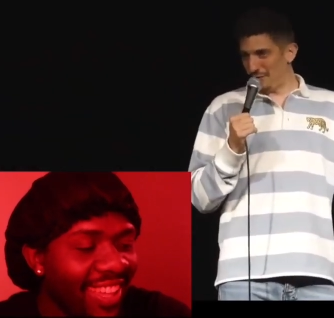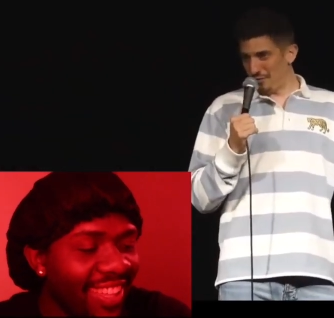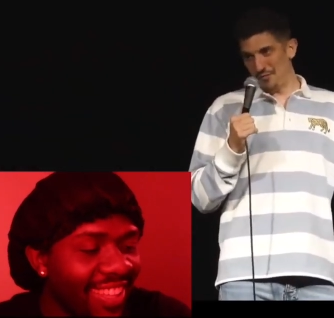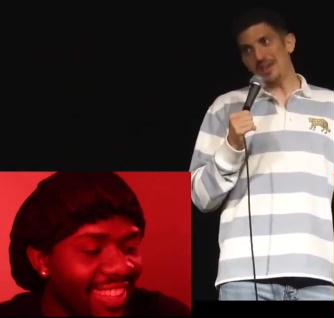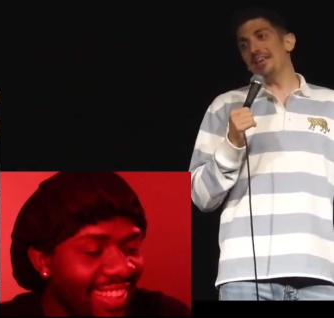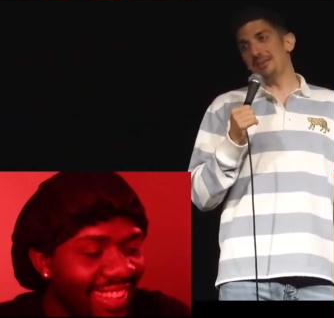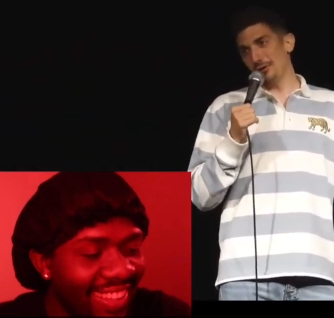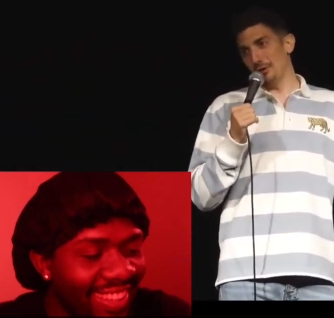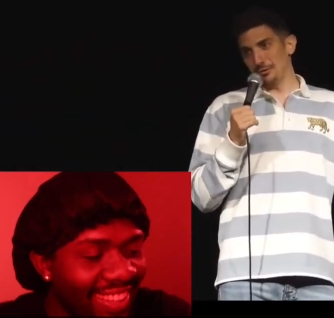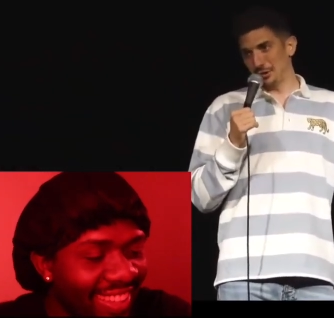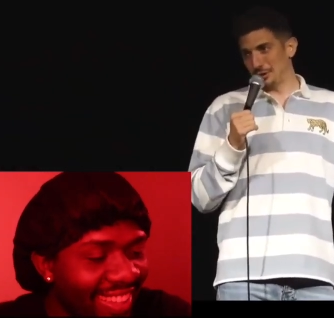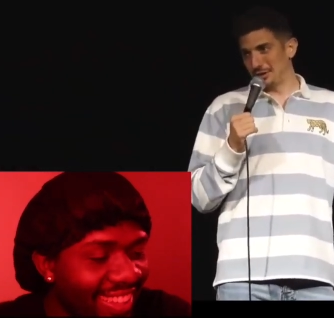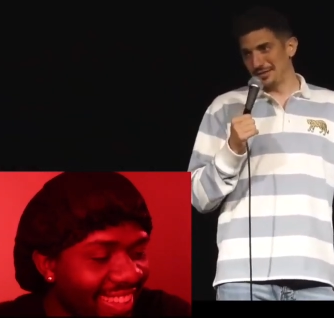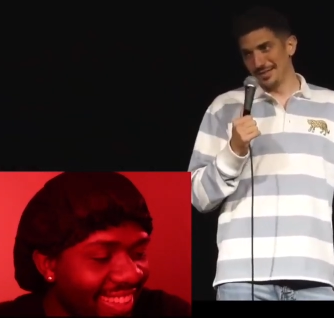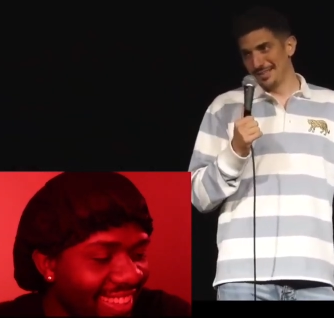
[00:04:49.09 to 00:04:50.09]

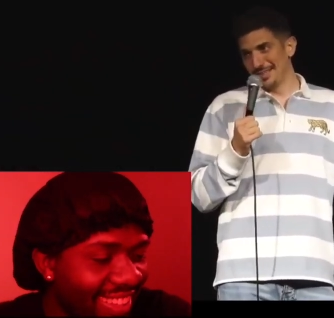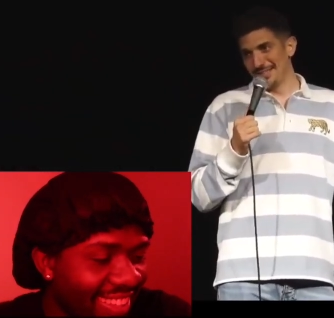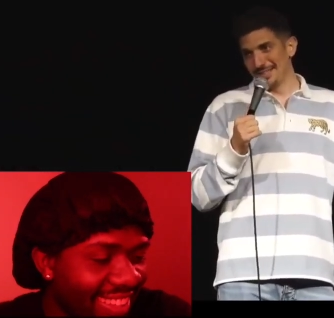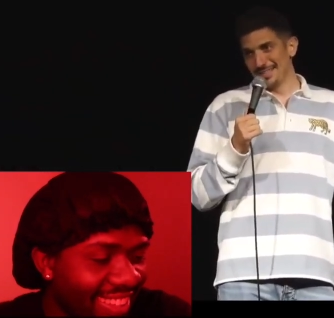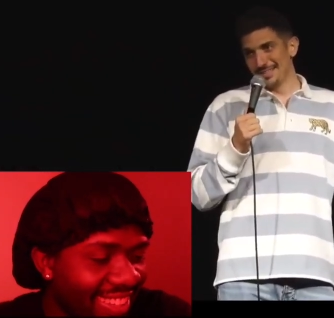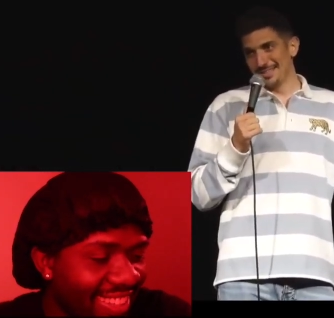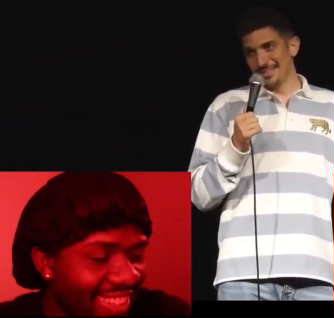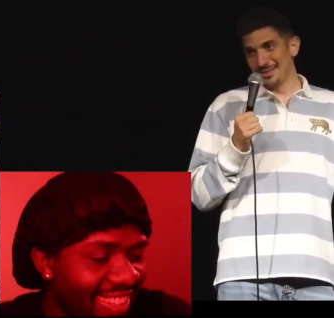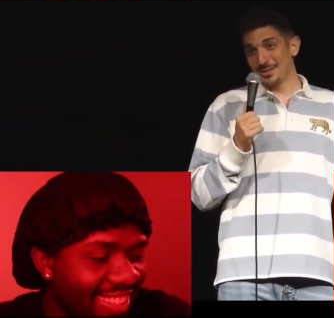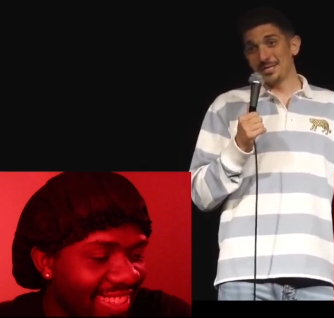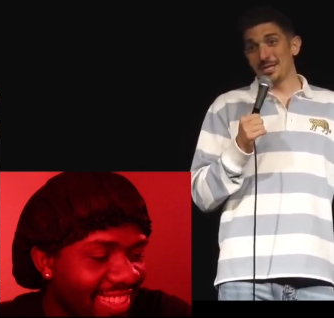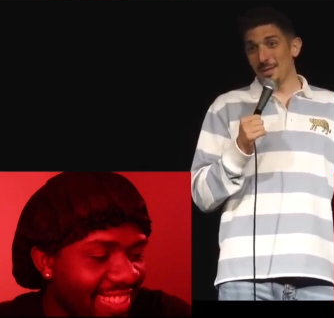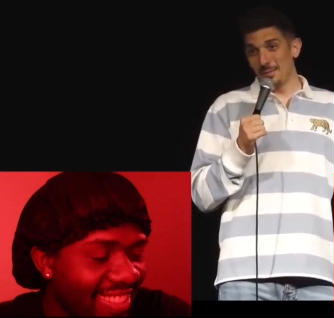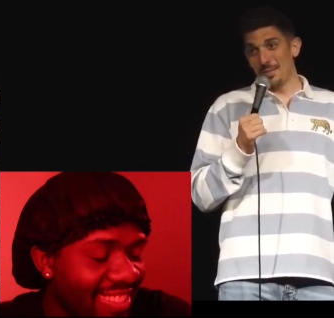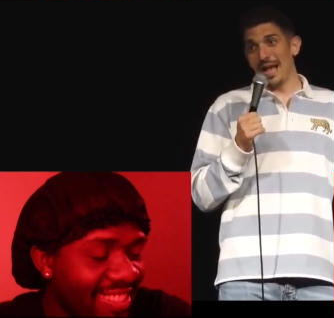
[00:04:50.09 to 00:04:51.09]
Speaker 1: fields. You
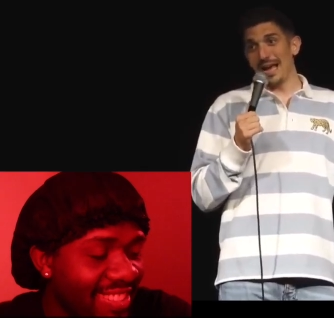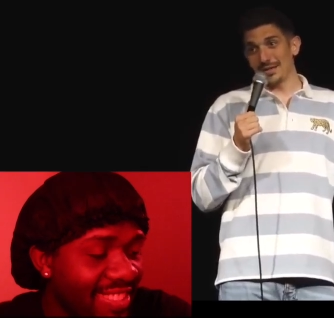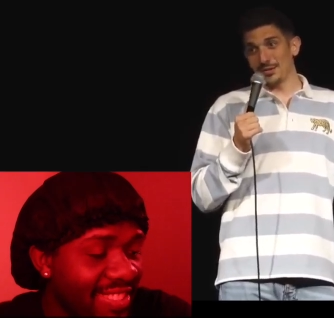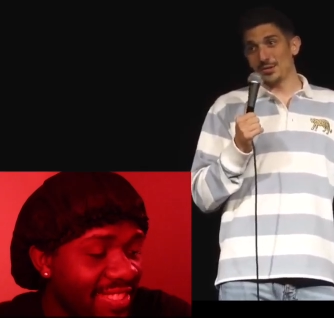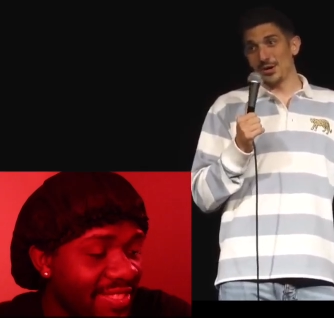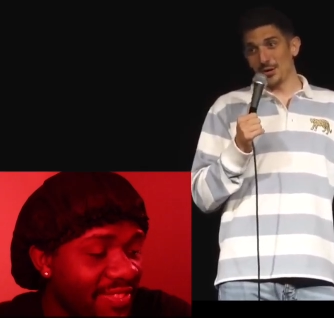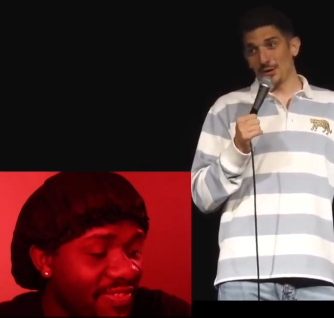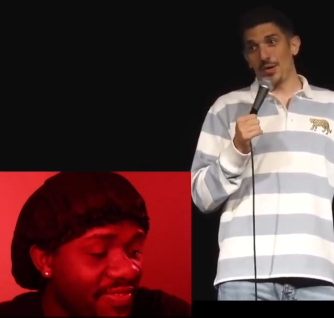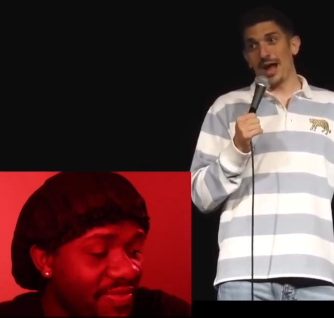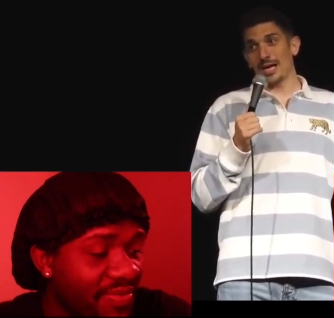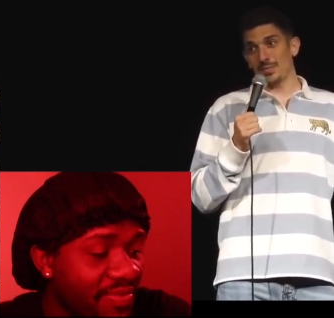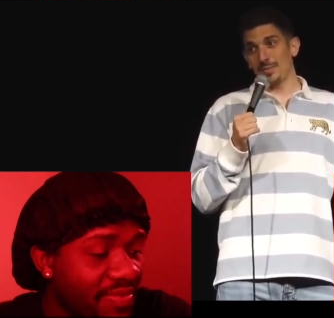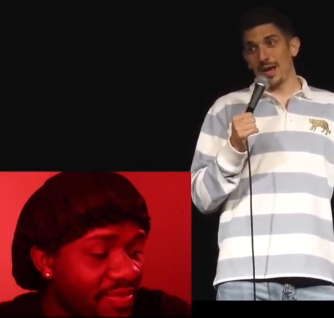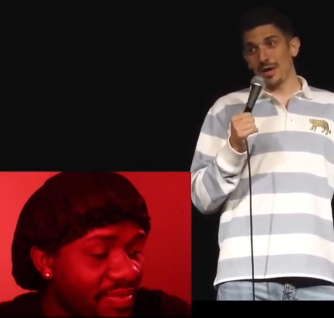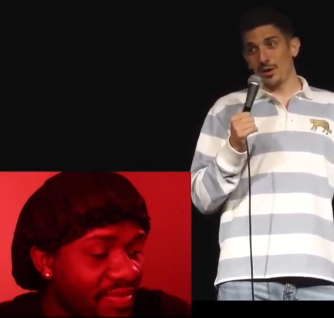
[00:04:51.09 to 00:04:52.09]
see a black dude on
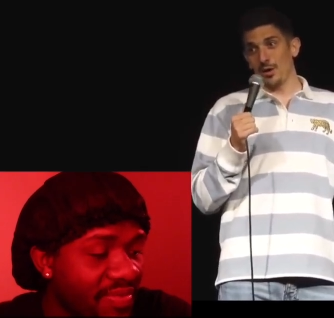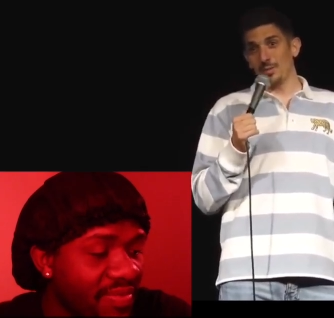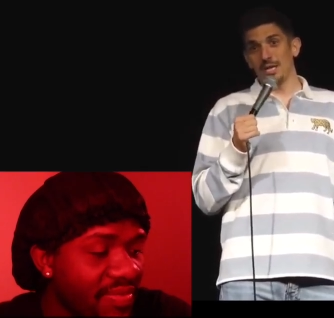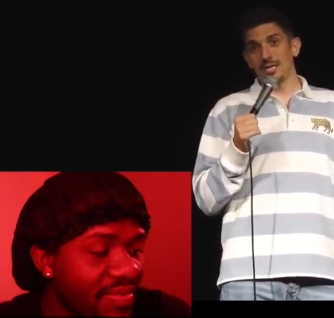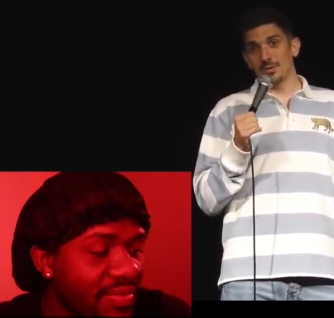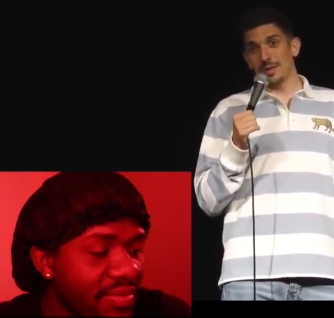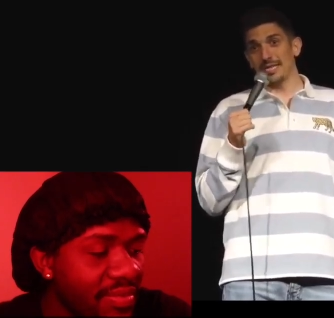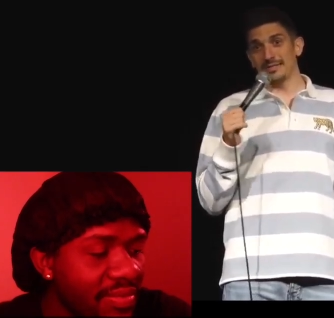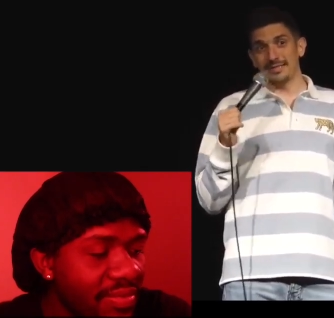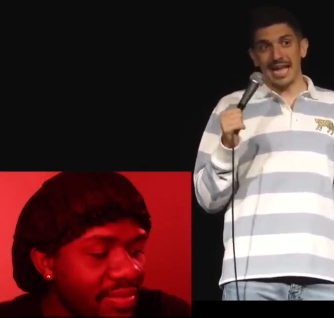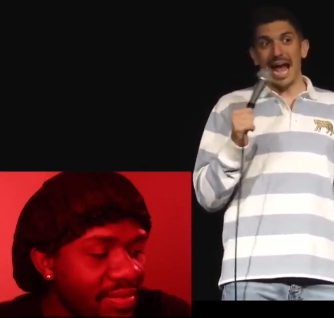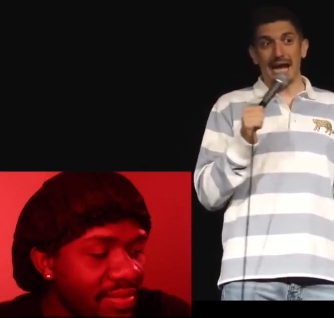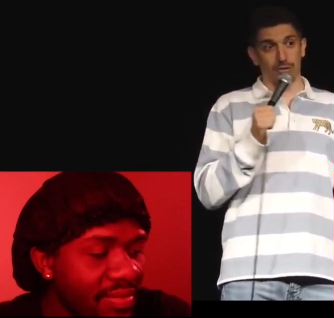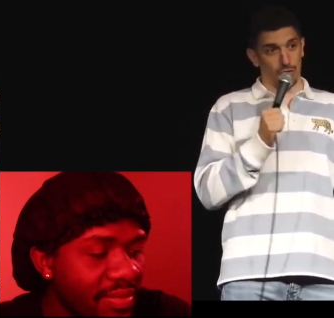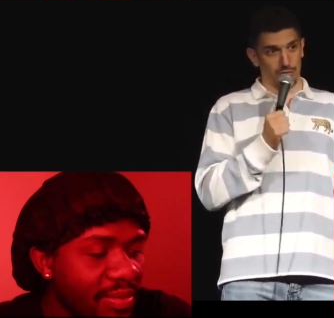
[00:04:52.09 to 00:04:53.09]
grass back home, he's being
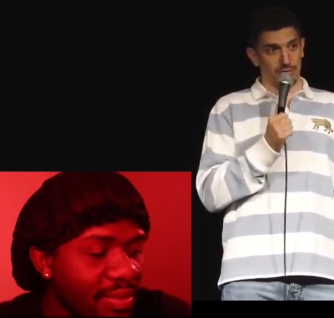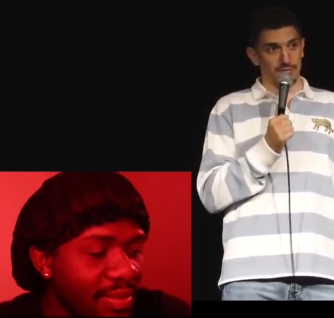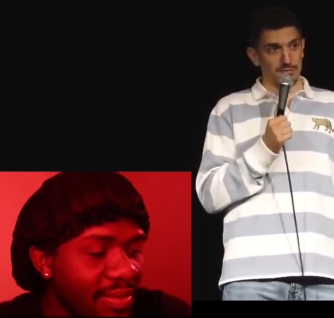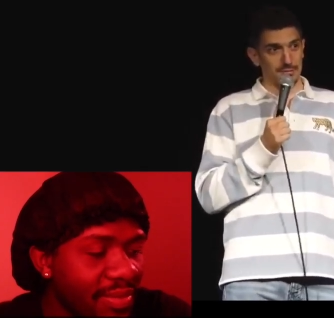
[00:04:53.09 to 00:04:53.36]
tackled